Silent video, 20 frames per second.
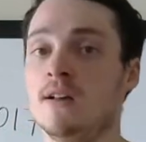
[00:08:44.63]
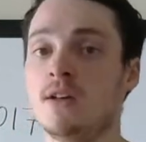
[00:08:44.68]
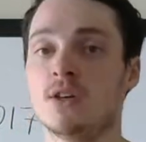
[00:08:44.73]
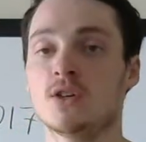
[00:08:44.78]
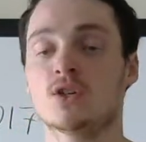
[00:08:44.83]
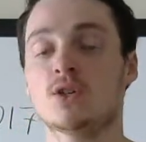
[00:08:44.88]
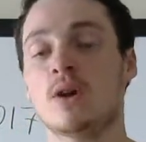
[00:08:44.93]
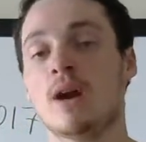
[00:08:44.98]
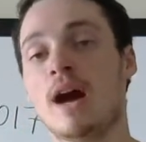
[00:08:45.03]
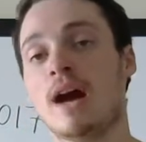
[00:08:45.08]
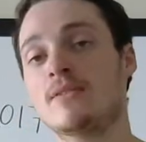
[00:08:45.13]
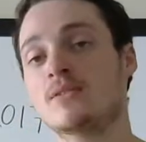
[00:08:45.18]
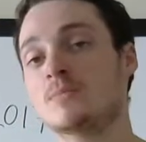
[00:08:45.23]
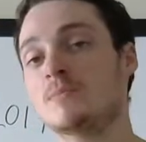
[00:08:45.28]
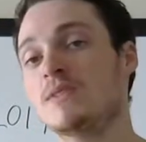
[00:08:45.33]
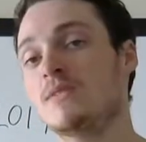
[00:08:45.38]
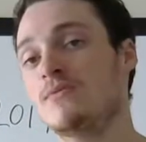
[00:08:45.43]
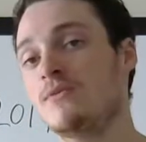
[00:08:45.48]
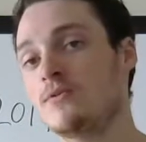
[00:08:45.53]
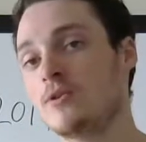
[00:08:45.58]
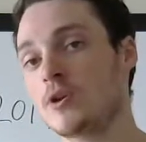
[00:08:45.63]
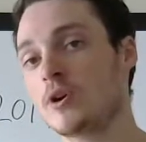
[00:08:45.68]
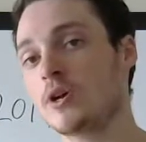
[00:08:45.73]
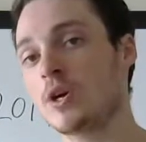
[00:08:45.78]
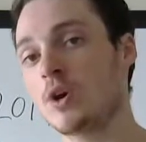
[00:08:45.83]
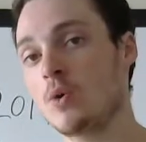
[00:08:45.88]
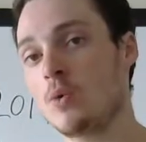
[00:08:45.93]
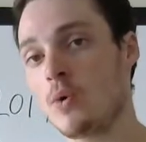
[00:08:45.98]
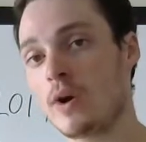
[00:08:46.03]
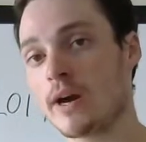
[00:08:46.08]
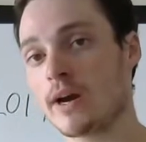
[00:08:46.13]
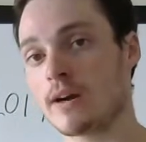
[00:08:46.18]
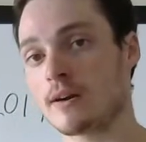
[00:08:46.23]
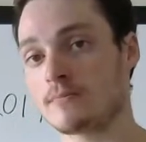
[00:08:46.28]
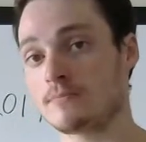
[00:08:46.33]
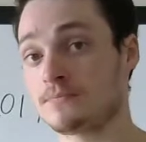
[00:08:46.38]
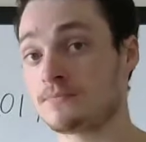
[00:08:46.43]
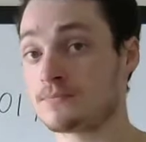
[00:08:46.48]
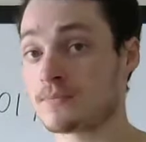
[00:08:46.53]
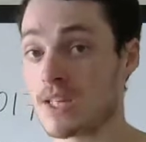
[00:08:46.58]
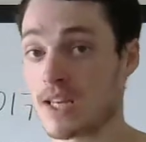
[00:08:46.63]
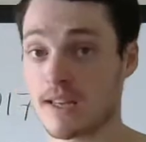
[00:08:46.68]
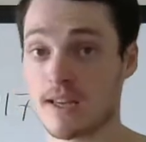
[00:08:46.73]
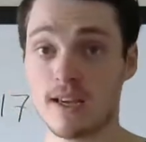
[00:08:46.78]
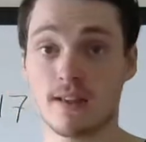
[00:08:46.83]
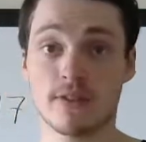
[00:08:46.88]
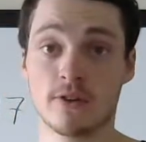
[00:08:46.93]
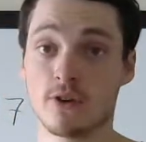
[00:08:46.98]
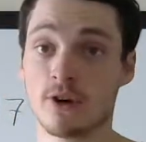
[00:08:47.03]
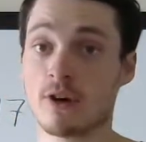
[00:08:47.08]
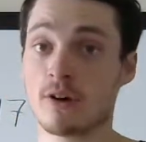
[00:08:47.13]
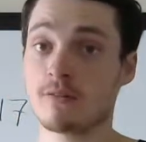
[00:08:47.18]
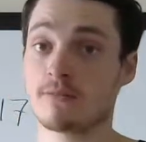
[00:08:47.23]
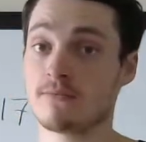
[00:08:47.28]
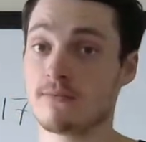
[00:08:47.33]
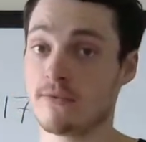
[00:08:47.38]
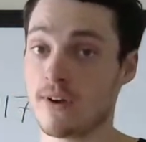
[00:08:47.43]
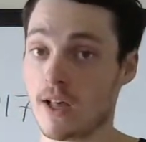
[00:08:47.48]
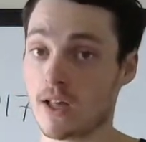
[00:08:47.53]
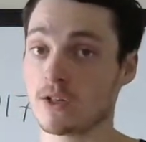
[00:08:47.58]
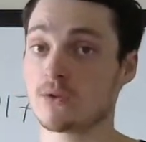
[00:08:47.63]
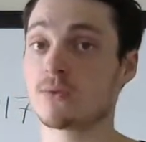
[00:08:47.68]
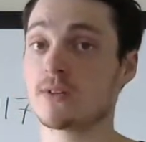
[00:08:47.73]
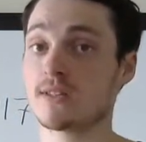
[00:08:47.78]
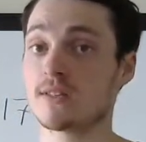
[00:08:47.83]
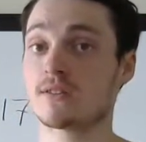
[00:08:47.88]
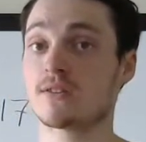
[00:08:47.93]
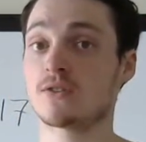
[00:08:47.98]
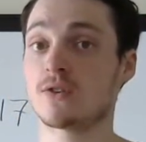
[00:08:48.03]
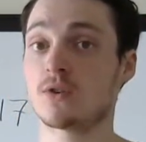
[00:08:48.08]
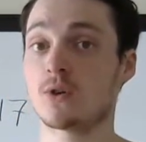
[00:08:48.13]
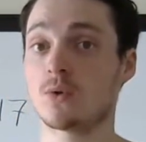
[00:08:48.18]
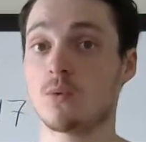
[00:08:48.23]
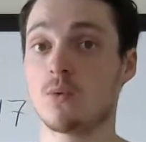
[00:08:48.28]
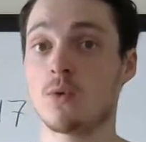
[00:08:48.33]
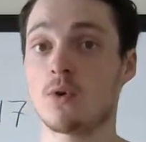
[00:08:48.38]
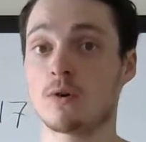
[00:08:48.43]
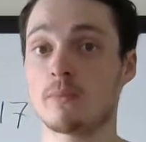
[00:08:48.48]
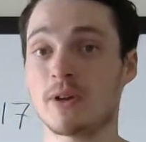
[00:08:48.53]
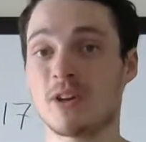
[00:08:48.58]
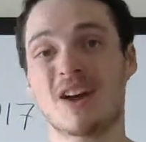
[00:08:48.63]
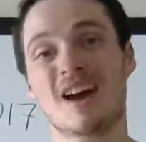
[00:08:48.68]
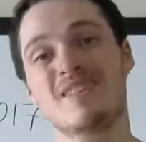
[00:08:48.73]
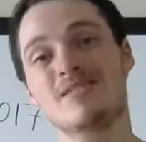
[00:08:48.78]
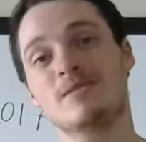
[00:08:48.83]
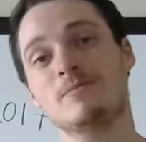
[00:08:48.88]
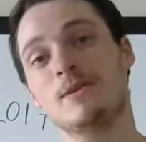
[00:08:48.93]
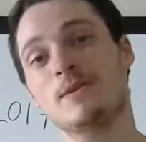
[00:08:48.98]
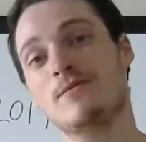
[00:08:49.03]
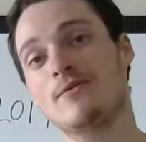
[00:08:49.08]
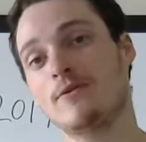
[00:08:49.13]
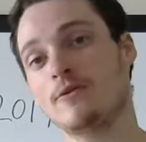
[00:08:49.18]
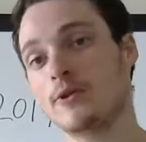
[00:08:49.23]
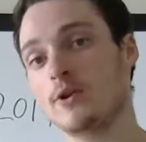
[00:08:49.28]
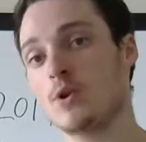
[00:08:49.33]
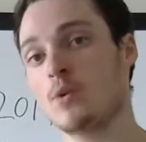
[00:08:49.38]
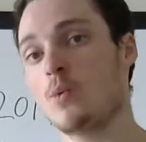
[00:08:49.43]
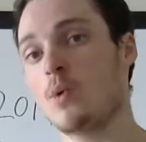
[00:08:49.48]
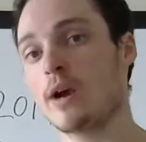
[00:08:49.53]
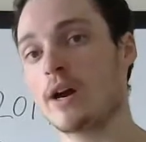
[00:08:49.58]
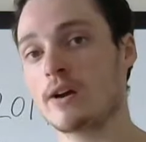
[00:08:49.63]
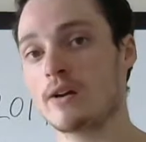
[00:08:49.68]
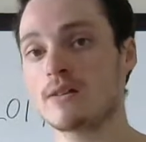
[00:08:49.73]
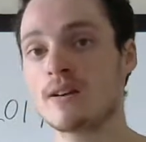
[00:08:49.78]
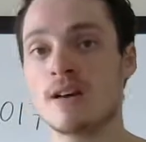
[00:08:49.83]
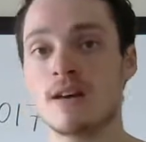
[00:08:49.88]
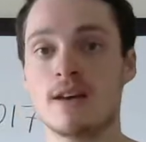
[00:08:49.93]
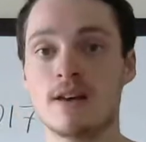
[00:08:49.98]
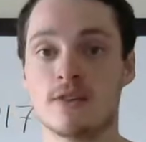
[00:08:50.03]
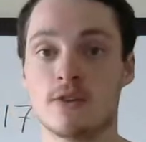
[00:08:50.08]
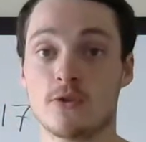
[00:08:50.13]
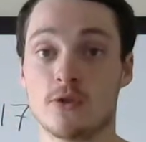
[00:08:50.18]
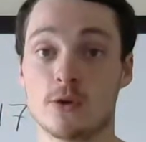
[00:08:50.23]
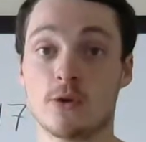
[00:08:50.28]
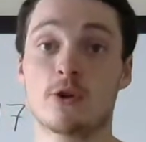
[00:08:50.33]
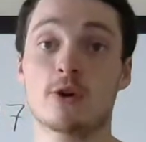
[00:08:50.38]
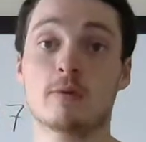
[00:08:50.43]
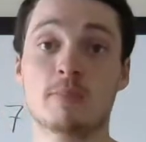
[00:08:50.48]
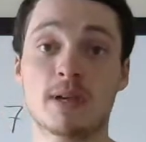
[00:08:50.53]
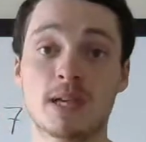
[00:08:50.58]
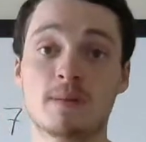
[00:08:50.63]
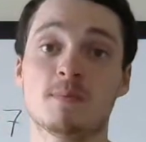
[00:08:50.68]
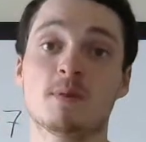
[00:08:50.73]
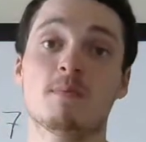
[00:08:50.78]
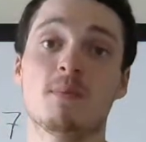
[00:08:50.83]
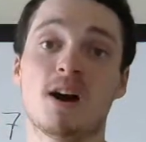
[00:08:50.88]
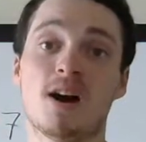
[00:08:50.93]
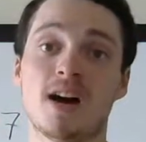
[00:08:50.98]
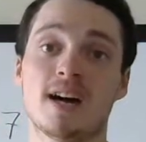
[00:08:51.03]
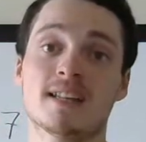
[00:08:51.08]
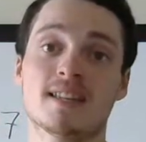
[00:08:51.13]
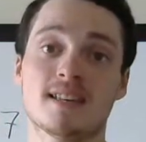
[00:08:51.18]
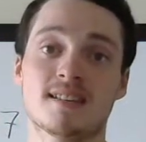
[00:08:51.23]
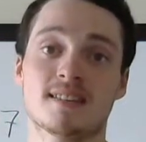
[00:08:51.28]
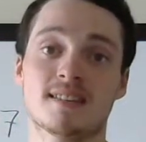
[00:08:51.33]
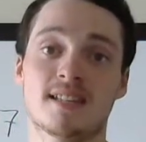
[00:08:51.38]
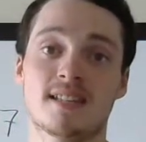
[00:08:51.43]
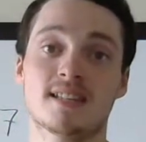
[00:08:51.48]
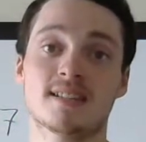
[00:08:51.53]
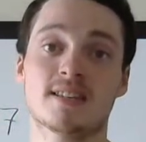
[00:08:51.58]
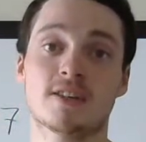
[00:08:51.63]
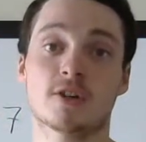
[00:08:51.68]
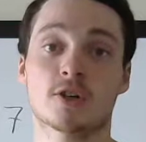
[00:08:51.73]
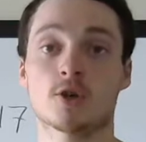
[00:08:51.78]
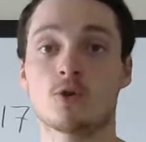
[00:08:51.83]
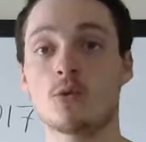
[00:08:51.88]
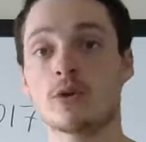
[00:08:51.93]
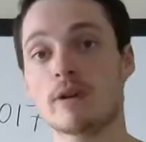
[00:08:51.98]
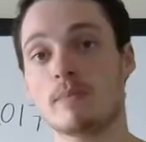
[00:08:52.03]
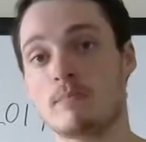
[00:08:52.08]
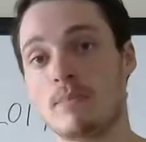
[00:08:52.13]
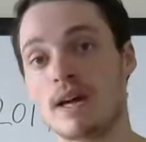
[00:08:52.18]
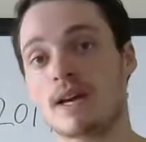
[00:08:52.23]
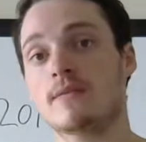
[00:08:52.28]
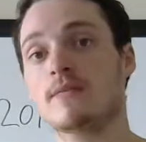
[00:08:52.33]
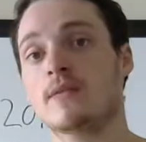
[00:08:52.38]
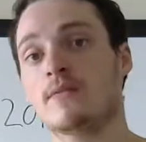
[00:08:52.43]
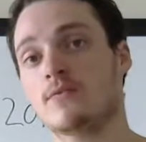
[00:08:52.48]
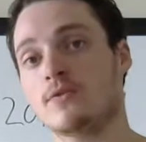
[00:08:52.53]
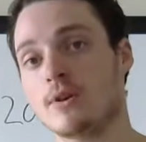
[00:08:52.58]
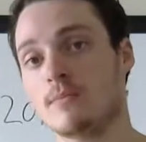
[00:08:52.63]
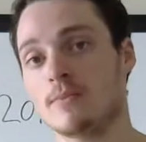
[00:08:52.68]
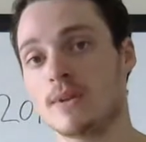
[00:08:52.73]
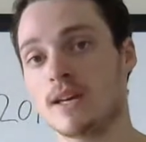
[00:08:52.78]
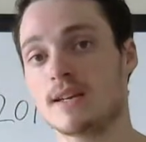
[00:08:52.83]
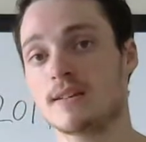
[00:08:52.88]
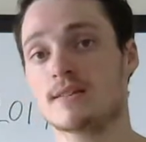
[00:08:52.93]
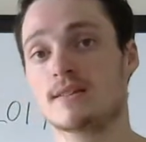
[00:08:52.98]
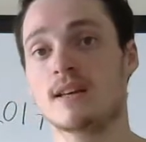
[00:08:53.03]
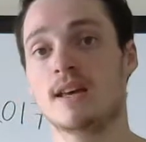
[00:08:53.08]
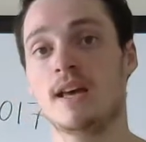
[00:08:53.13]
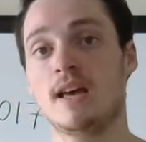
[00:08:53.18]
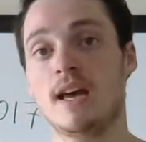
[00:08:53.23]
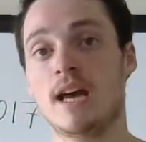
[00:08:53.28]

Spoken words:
So you have to be very aware. Again, there are valid reasons to go to war, but you have to be very aware that there are people behind the scenes that are going to benefit from this.